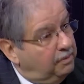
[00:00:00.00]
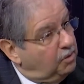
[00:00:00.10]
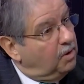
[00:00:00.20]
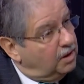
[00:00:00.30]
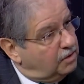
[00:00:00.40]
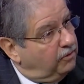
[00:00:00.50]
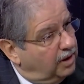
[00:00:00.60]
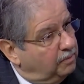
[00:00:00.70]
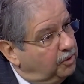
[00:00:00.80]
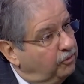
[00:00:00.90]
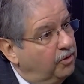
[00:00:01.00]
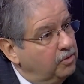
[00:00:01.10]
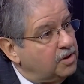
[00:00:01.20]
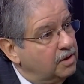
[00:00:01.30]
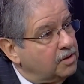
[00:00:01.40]
you want to develop your phone
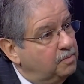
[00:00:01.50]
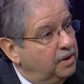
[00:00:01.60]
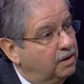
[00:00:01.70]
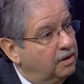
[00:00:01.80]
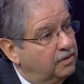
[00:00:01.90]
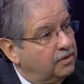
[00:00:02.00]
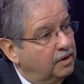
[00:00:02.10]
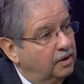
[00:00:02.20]
skills because,